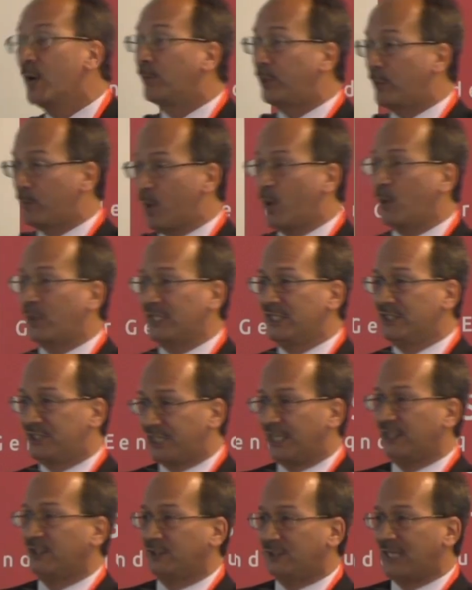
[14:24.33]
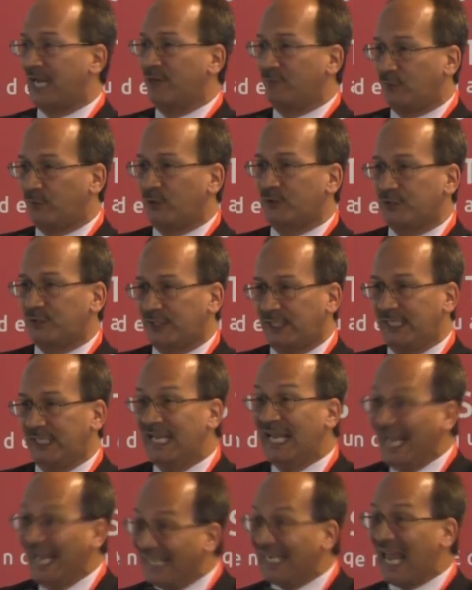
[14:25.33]
promoting gender diversity
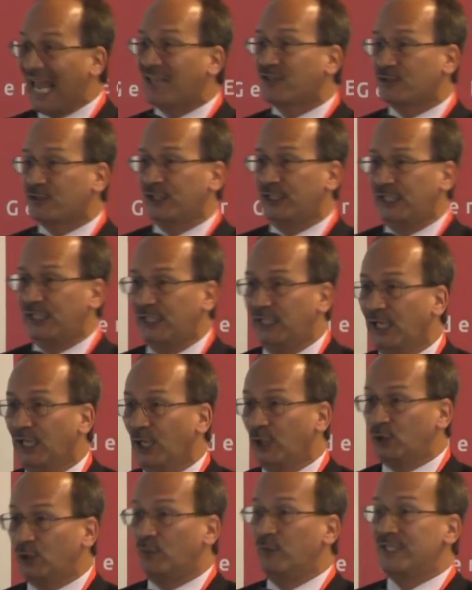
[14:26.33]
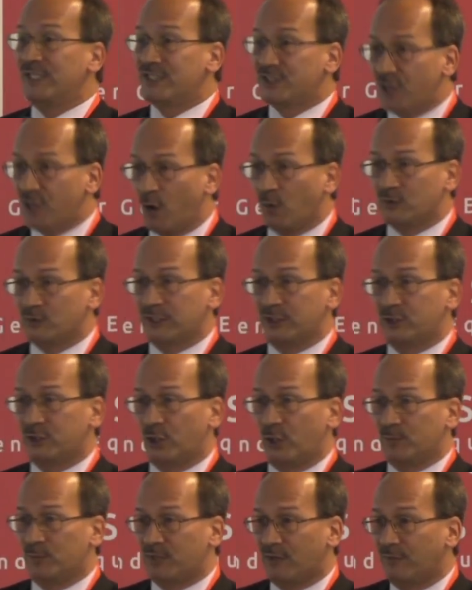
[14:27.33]
and actually the results in
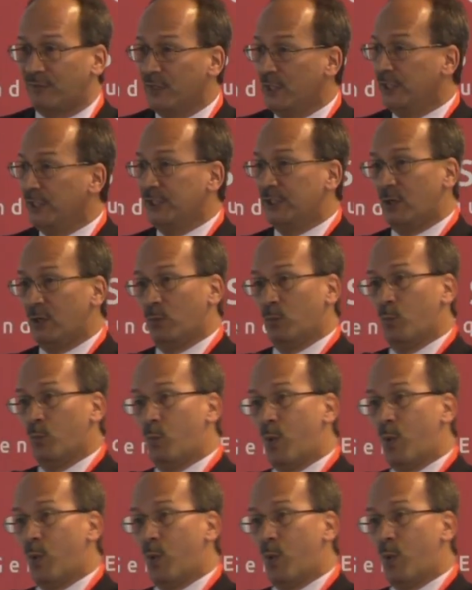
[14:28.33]
terms of, you know,